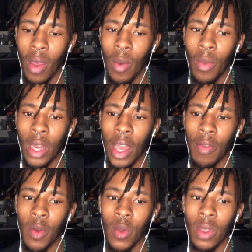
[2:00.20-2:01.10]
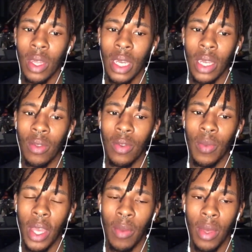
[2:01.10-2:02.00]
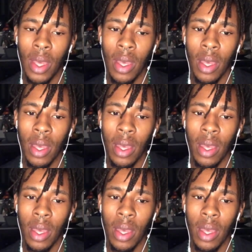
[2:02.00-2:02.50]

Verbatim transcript: But now I feel the need to maybe,